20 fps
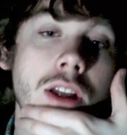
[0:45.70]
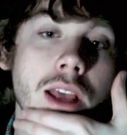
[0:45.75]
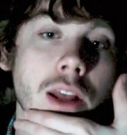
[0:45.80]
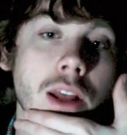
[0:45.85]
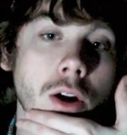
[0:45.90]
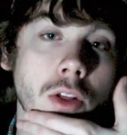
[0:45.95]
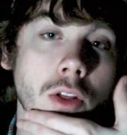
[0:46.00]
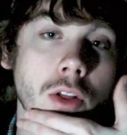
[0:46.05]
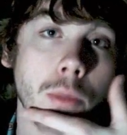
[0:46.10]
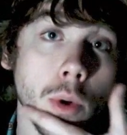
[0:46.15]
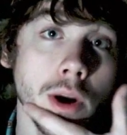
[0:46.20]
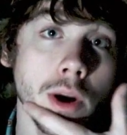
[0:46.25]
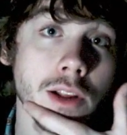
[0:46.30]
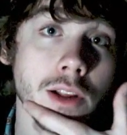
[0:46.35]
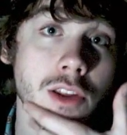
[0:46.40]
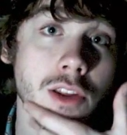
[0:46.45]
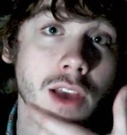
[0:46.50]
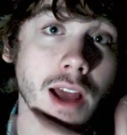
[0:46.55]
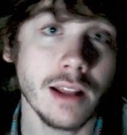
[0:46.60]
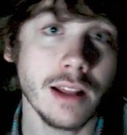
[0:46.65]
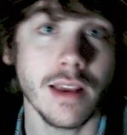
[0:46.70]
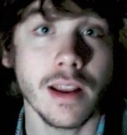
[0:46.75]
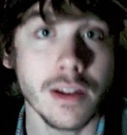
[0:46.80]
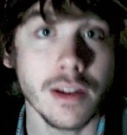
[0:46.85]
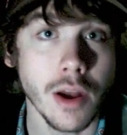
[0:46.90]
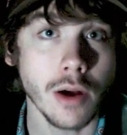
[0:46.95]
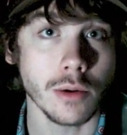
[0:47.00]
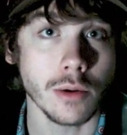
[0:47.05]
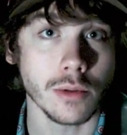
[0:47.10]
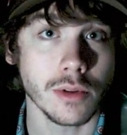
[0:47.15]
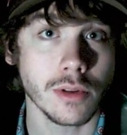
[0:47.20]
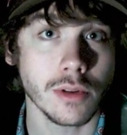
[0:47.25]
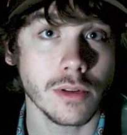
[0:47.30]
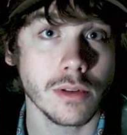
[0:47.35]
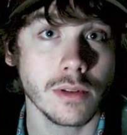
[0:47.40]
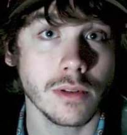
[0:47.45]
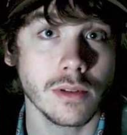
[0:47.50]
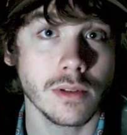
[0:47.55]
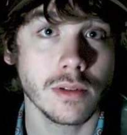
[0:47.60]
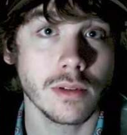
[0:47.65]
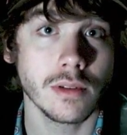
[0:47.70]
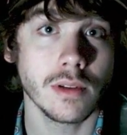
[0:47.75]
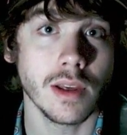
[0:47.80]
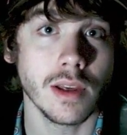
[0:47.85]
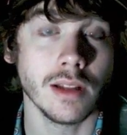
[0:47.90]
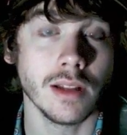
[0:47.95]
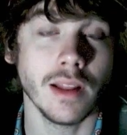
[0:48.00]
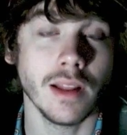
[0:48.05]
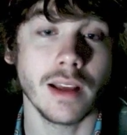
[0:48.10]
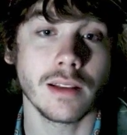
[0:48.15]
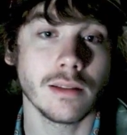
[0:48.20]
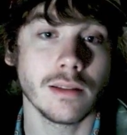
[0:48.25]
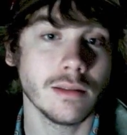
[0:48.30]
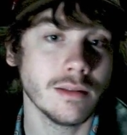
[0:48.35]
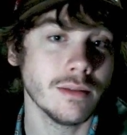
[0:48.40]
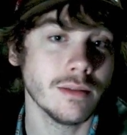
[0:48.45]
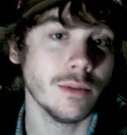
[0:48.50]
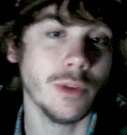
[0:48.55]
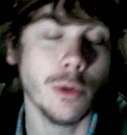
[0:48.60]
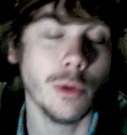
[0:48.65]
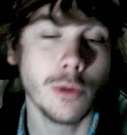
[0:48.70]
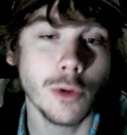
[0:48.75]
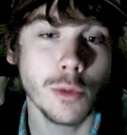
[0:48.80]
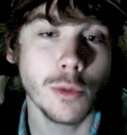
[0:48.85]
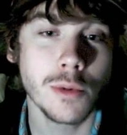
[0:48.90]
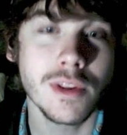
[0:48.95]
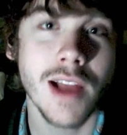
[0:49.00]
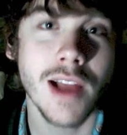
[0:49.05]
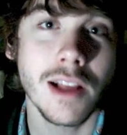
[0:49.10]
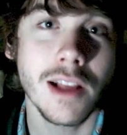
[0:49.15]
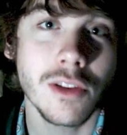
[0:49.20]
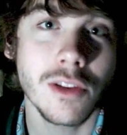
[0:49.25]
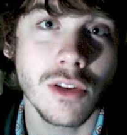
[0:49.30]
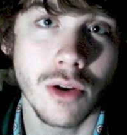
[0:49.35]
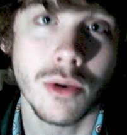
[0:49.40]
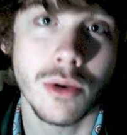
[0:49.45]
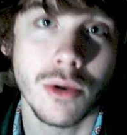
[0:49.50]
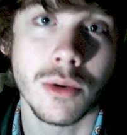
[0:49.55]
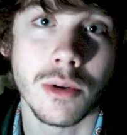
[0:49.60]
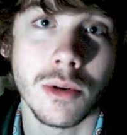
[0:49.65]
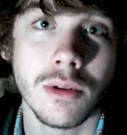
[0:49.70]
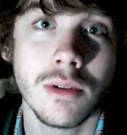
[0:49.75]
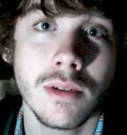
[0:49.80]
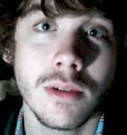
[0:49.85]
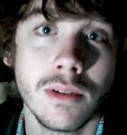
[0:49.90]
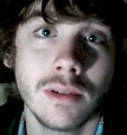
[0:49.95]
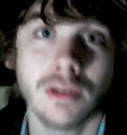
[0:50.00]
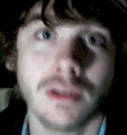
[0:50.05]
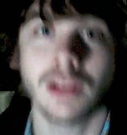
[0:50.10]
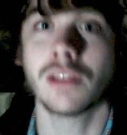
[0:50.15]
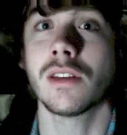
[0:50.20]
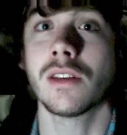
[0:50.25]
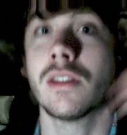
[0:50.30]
to hit all the points. You got to take notes. And like, YouTube's not school. It's